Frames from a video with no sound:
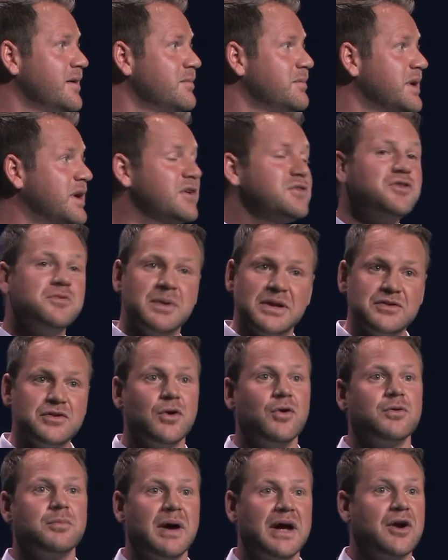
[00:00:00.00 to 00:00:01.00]
because you've been
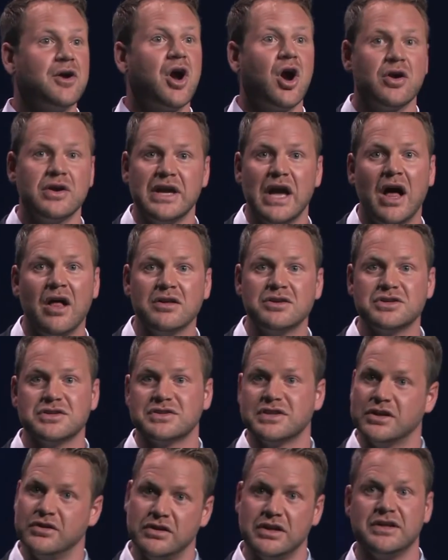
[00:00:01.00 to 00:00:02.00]
told by your cardiologist
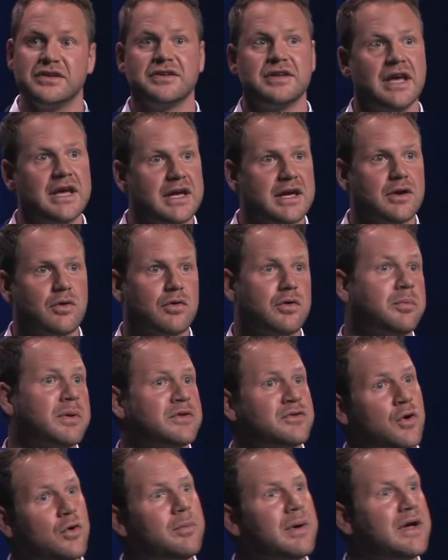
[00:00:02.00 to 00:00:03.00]
that you need to take it, or you've
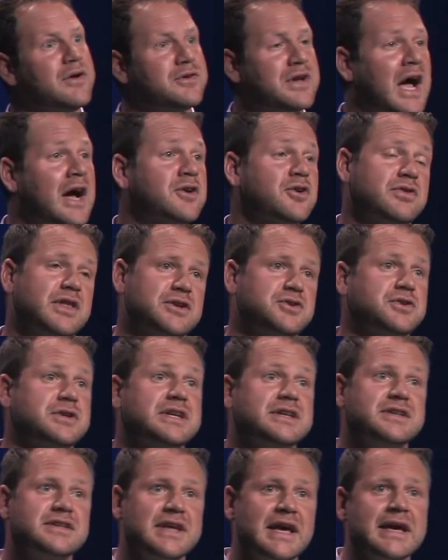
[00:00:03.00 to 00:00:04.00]
been told by your doctor that you
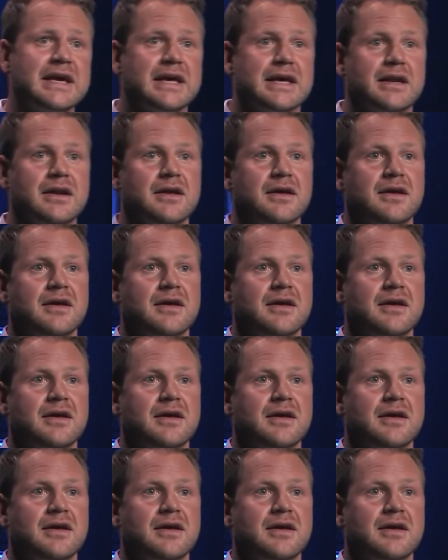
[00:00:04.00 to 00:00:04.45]
need to take it.